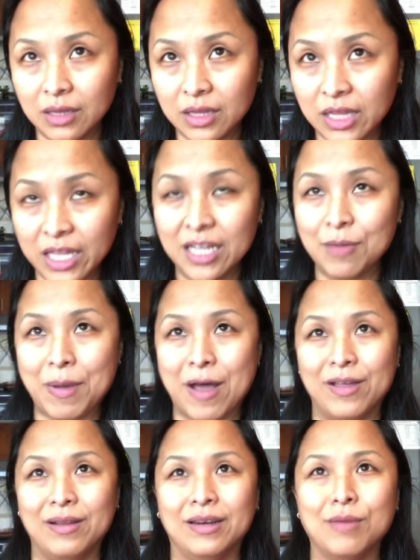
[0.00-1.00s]
Think
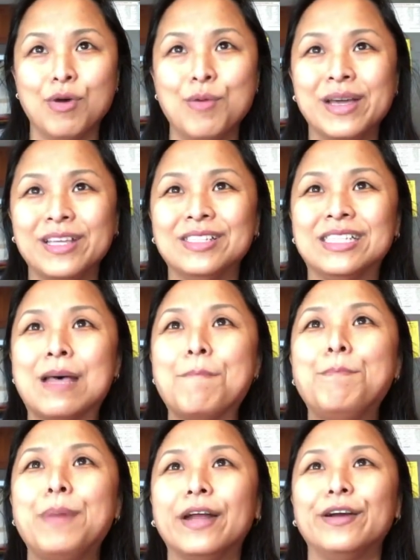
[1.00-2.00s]
about it. The moment you say
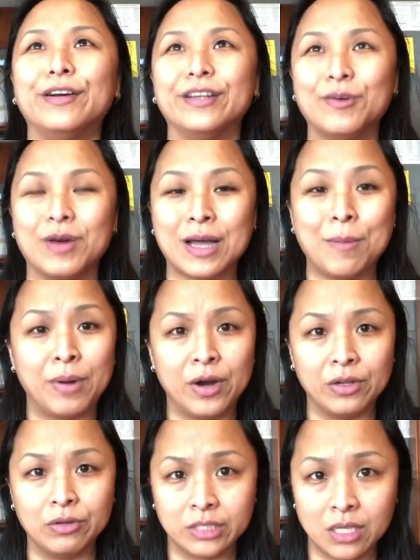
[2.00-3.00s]
better, you are
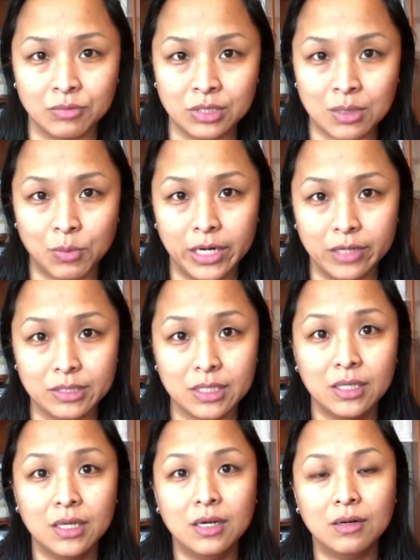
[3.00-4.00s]
comparing yourself to someone else,
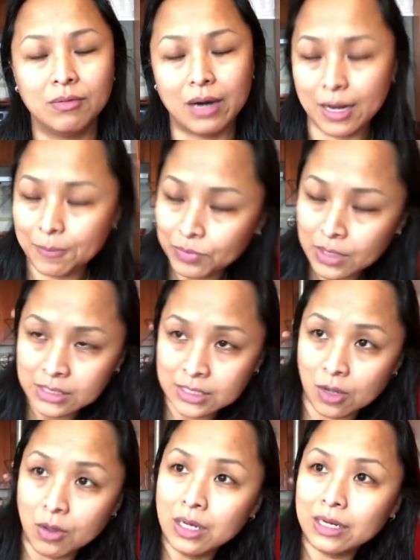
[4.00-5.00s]
right?
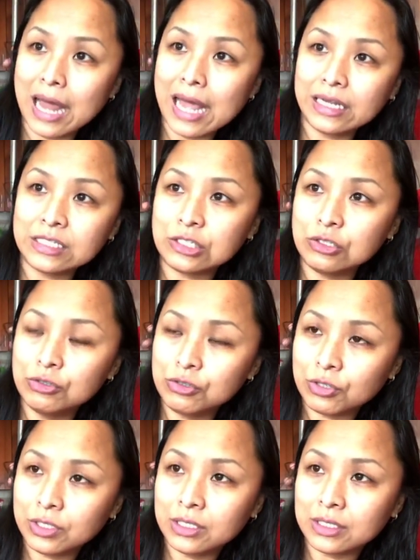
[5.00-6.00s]
So that is
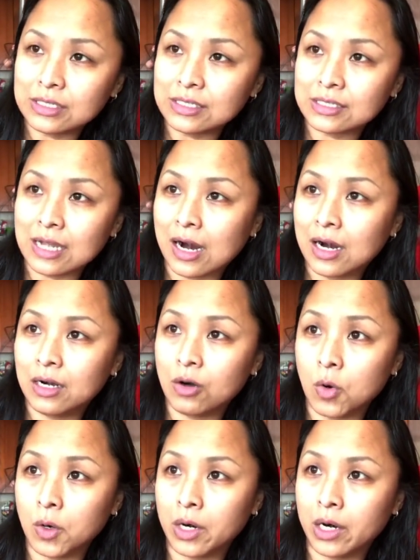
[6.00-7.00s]
usually the desire
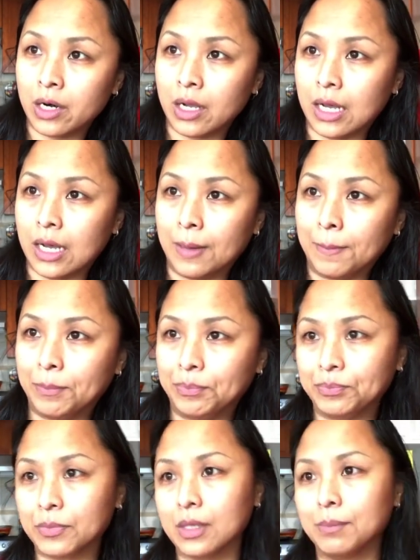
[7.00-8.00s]
or
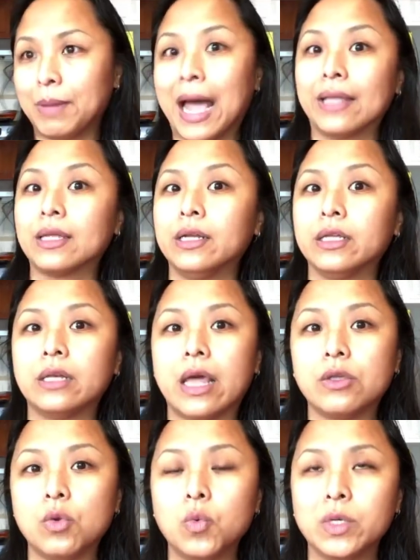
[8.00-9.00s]
patterning
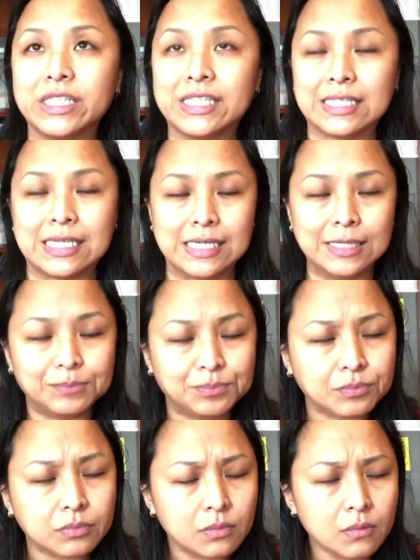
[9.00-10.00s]
that you will see.
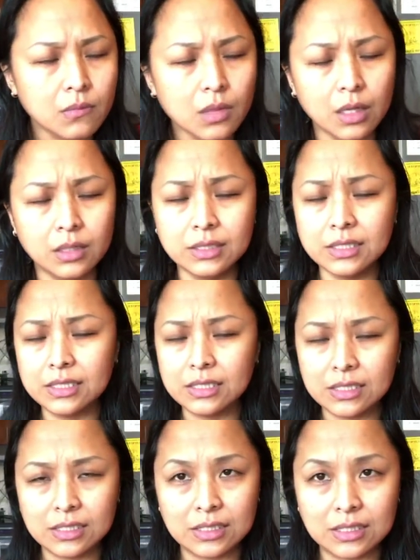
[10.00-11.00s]

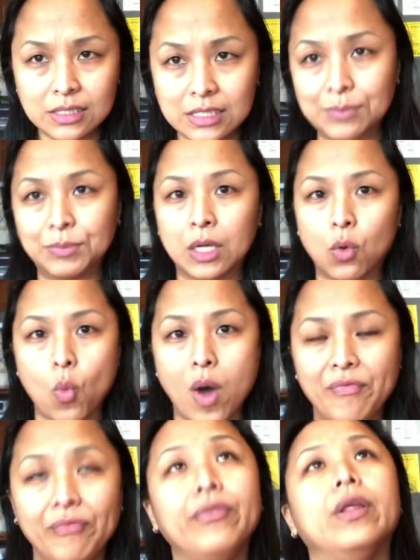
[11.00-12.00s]
Symptom 1.